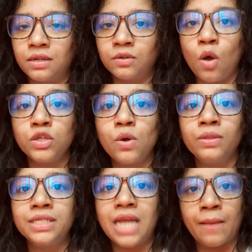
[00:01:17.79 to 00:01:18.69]
Not all
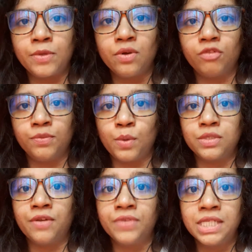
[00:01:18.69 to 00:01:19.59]
the time you have to
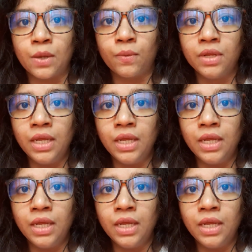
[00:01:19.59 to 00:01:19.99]
post a video.